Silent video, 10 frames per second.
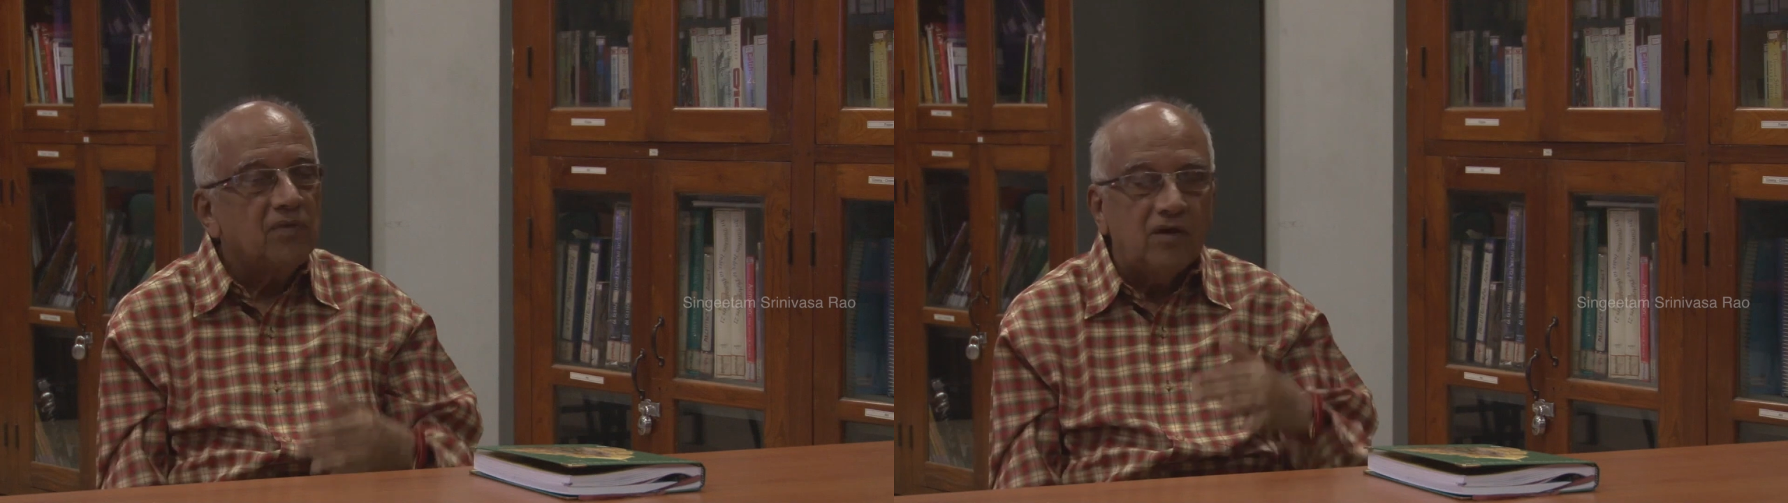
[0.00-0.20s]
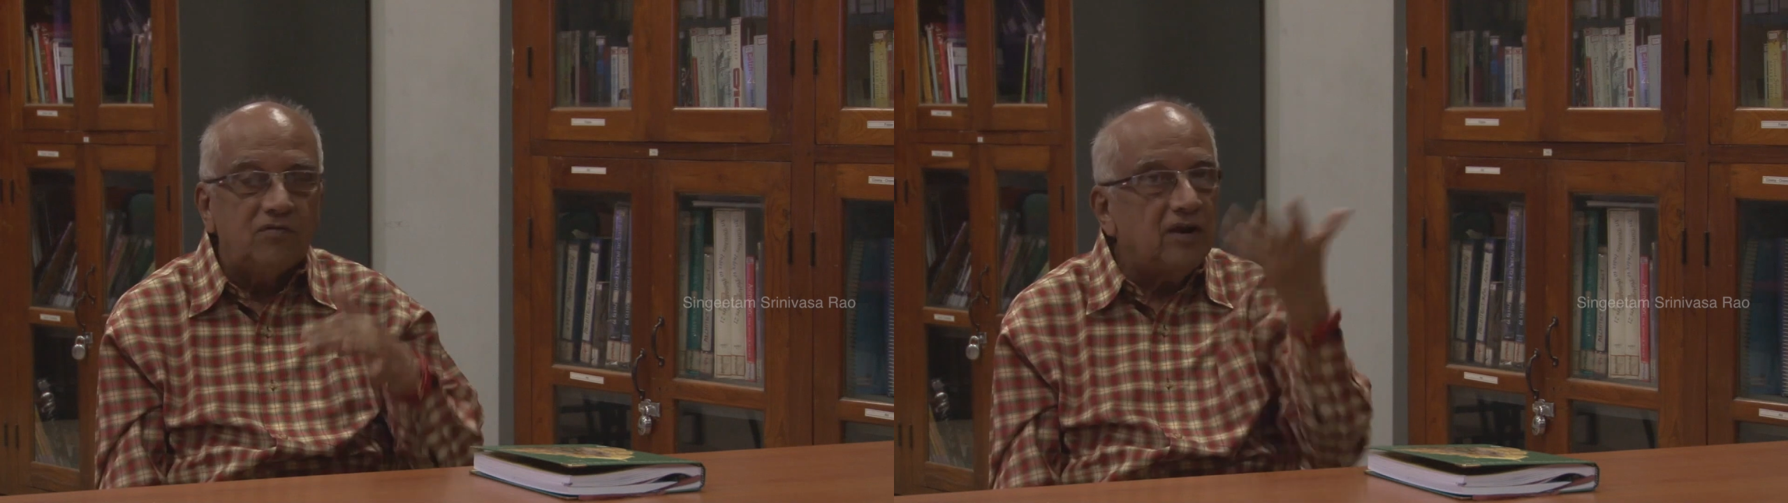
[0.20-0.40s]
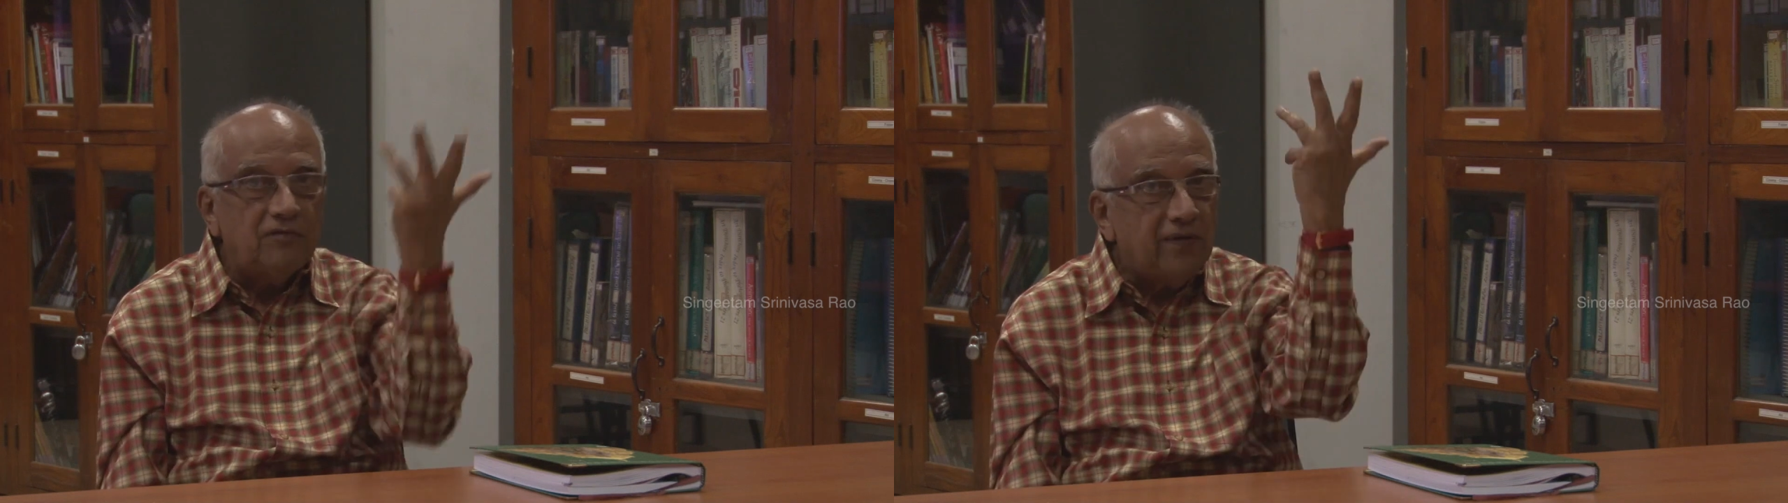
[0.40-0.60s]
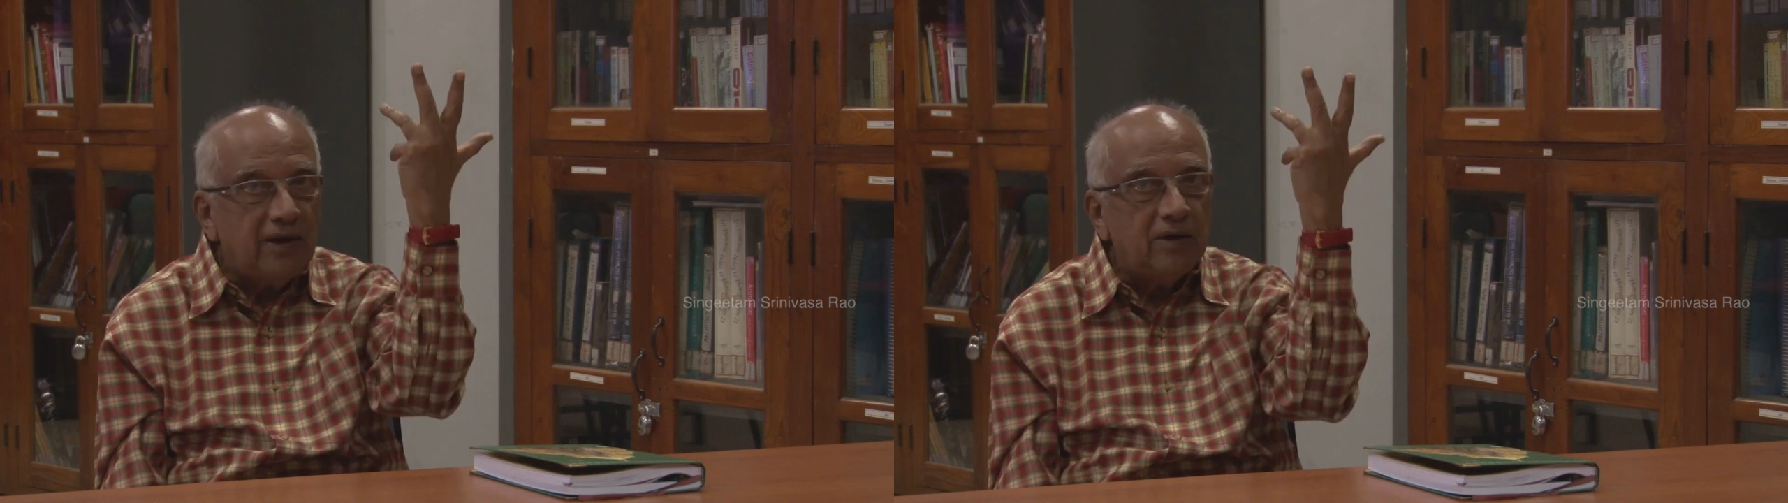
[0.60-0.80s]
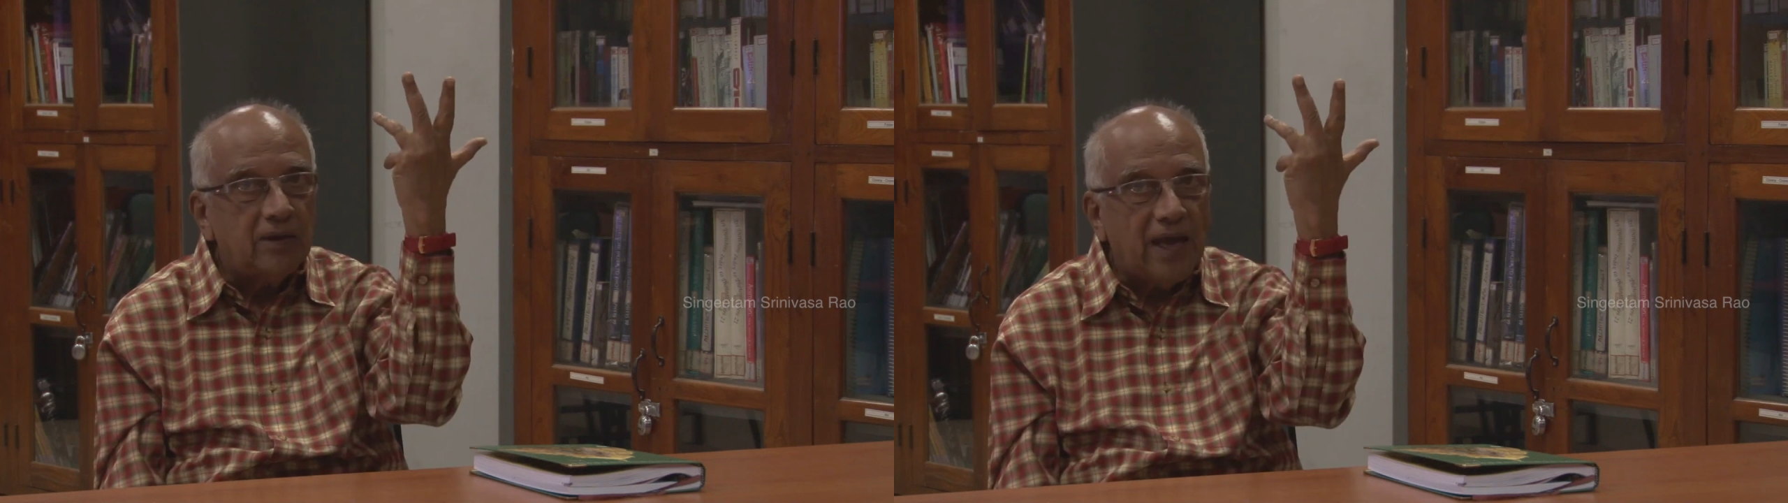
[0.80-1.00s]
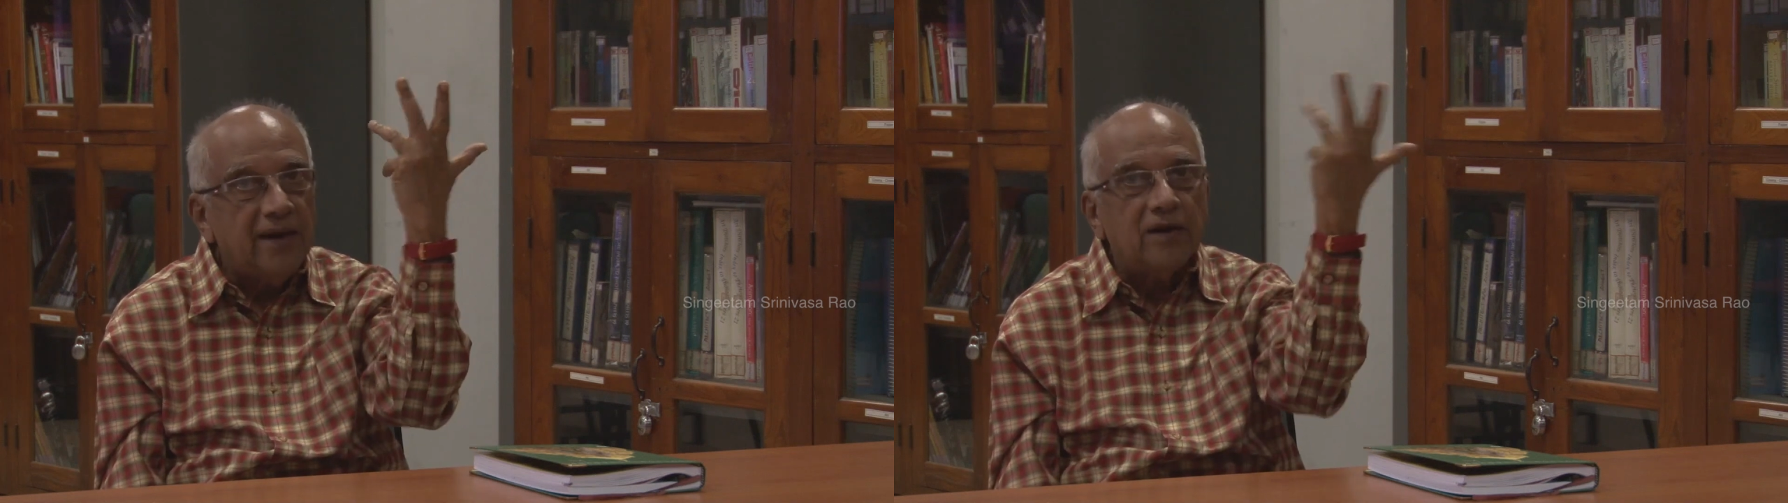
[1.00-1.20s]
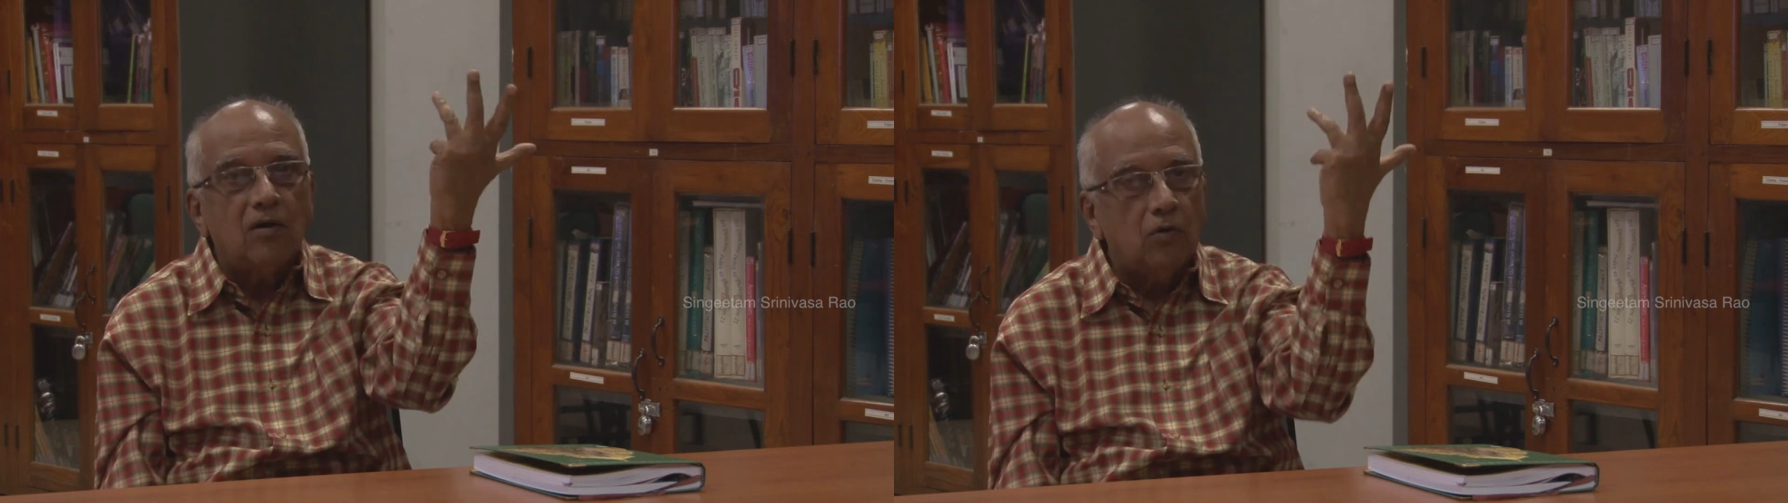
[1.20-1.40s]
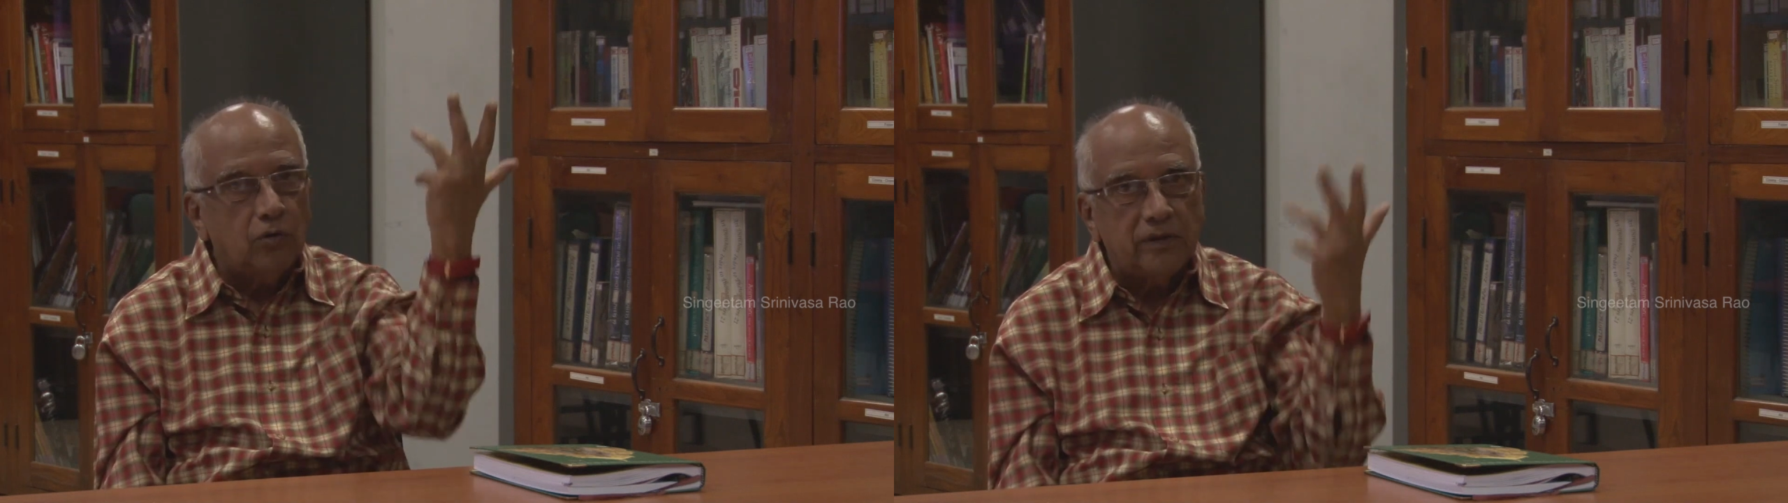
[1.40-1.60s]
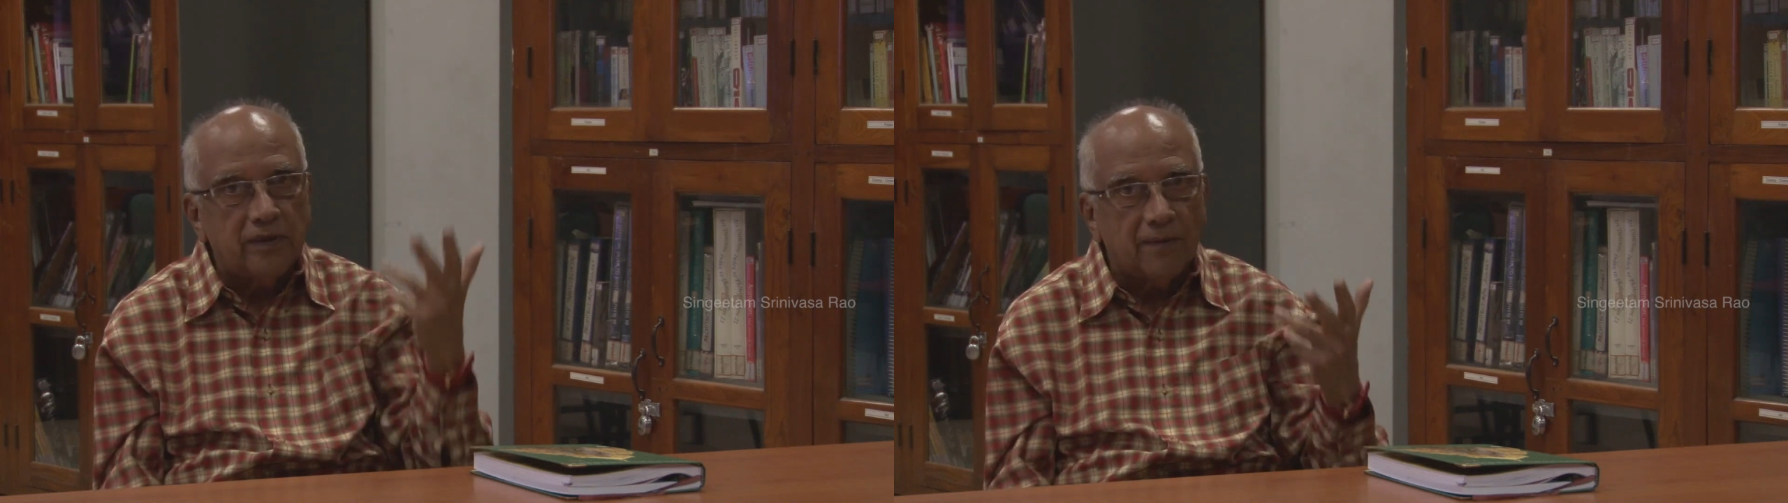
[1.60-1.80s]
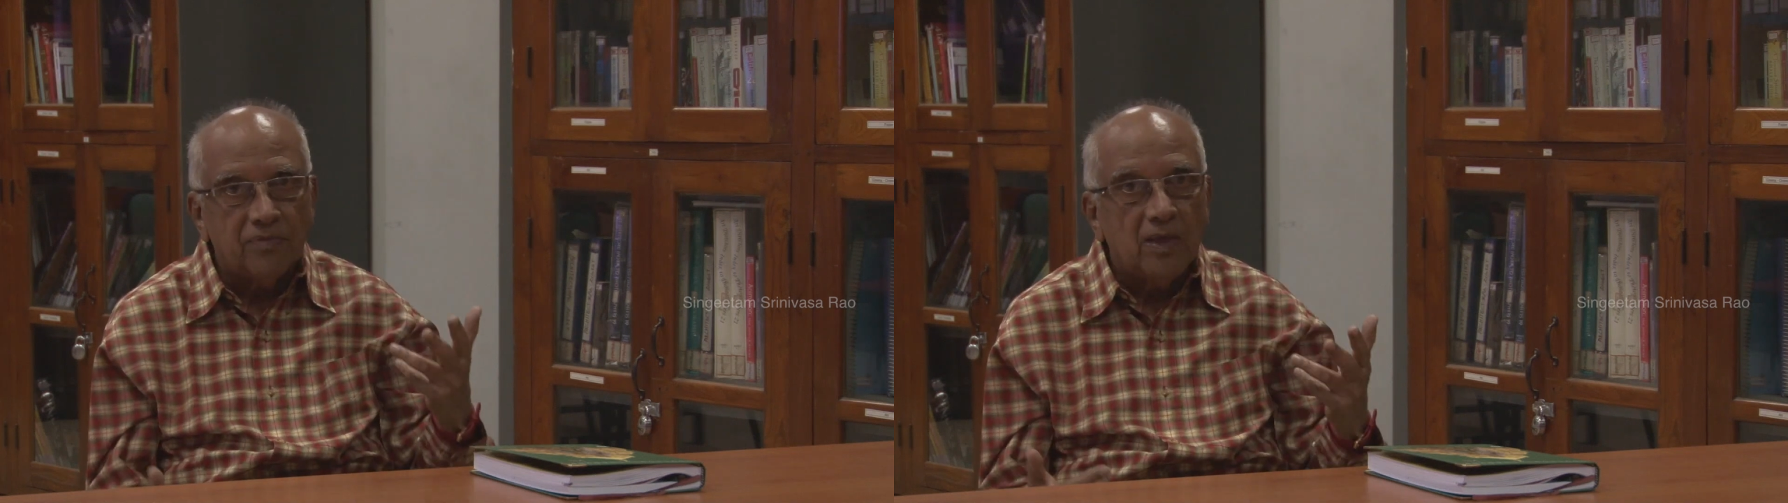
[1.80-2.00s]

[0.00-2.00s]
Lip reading: It's a different character altogether.